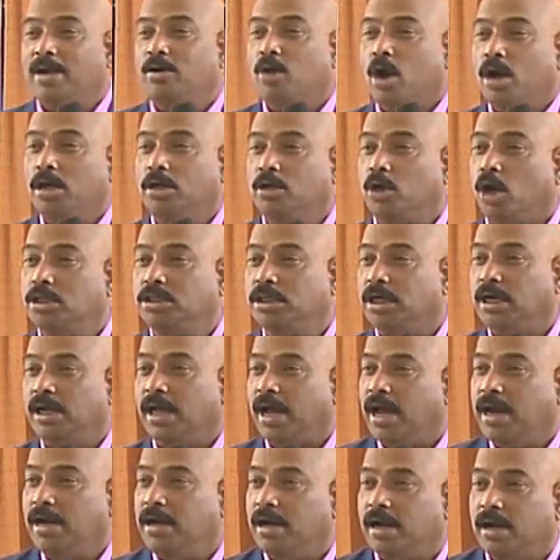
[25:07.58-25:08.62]
not tortured
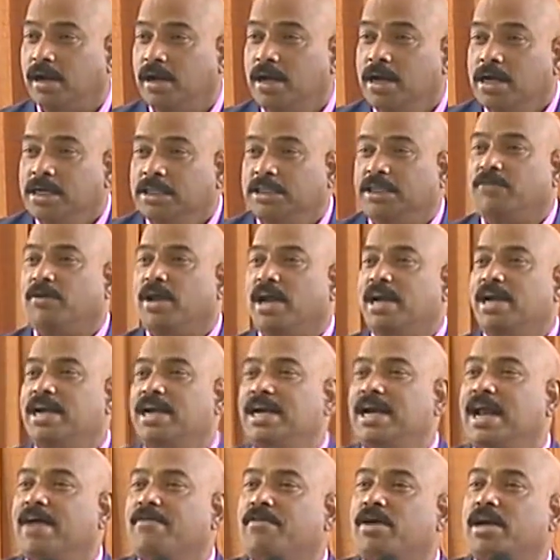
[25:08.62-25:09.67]
Anna, she would have
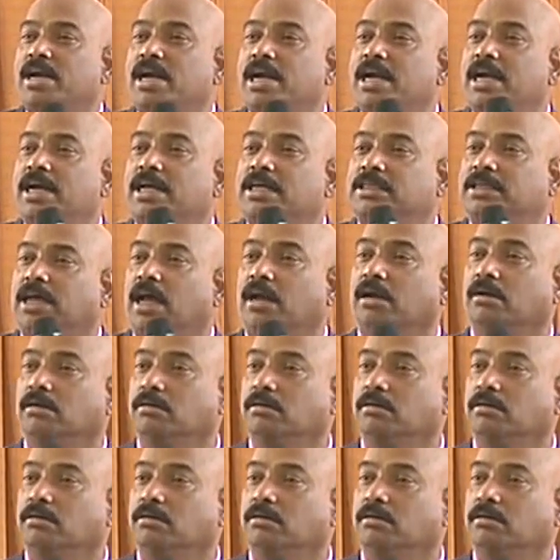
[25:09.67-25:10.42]
never needed a son.